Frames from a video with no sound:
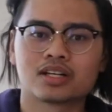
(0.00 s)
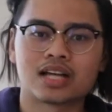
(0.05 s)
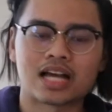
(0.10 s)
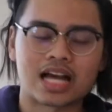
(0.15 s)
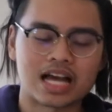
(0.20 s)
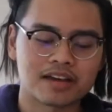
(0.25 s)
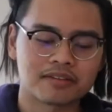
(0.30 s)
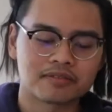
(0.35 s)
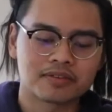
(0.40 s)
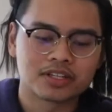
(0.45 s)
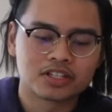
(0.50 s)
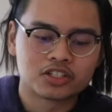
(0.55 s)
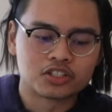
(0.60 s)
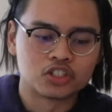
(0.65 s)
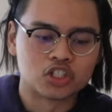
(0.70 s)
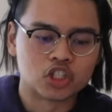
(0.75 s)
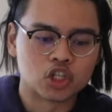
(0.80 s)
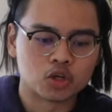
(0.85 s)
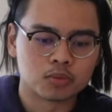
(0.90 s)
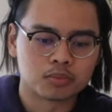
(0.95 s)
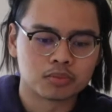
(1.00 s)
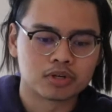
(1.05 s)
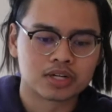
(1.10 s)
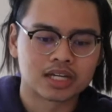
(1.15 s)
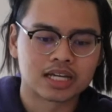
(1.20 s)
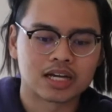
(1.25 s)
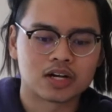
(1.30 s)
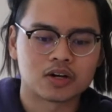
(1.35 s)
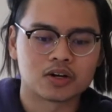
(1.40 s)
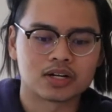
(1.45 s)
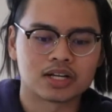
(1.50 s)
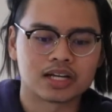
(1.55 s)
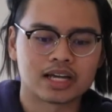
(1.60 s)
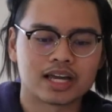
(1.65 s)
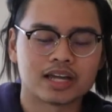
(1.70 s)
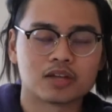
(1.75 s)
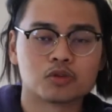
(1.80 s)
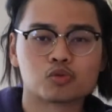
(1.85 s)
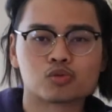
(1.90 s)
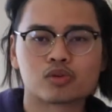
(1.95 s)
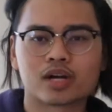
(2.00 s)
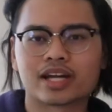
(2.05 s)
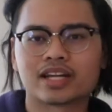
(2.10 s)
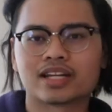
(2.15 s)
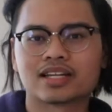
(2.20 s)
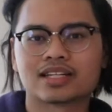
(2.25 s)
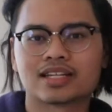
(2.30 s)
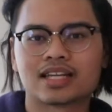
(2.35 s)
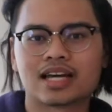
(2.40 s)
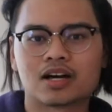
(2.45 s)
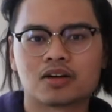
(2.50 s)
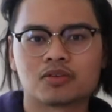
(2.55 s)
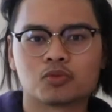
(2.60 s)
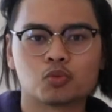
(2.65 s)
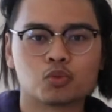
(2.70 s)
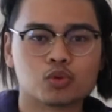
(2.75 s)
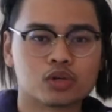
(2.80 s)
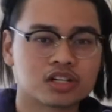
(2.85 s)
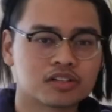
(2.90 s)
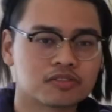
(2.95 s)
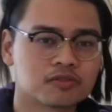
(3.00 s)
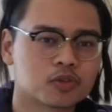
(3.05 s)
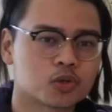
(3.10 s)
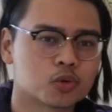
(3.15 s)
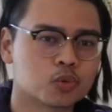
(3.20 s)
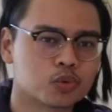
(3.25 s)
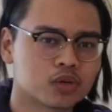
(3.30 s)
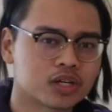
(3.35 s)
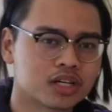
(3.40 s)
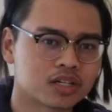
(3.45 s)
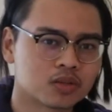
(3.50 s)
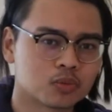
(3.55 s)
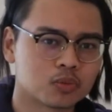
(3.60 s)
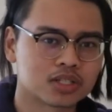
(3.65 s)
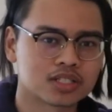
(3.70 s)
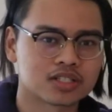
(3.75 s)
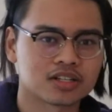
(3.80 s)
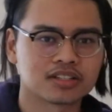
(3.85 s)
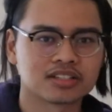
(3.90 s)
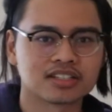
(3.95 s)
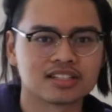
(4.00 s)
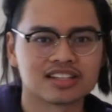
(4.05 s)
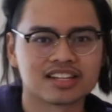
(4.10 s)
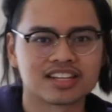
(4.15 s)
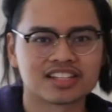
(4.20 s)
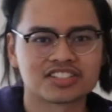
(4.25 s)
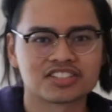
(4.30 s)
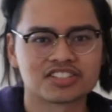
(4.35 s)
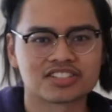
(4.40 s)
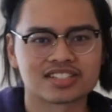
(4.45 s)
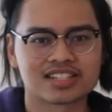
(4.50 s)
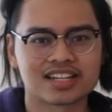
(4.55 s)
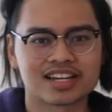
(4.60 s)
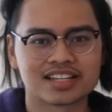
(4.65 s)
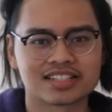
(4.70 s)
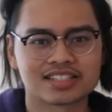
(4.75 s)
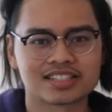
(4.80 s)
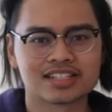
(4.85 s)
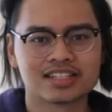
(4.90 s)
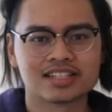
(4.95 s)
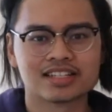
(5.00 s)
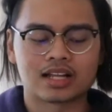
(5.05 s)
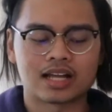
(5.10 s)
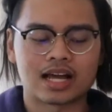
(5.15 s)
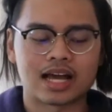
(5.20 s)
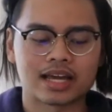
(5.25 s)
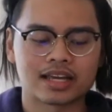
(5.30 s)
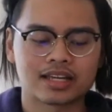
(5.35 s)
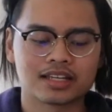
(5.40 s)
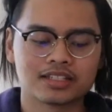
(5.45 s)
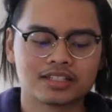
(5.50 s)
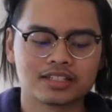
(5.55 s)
having your notebook out and writing down word for word what's on the lecture slides, I can